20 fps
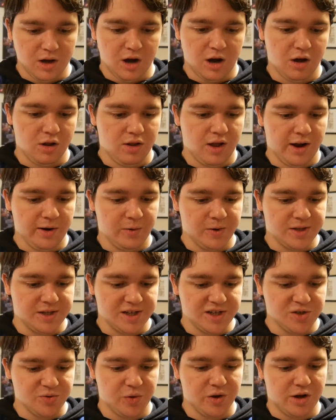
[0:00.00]
Along with
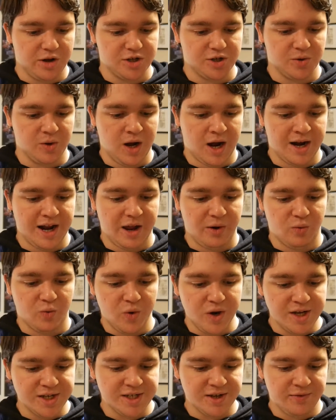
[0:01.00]
this, we also got a
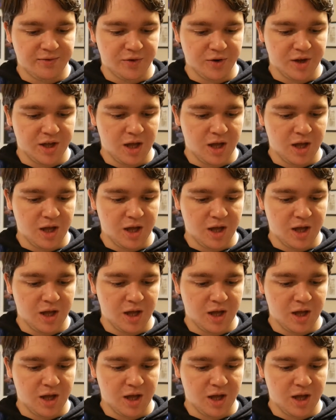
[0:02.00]
reason for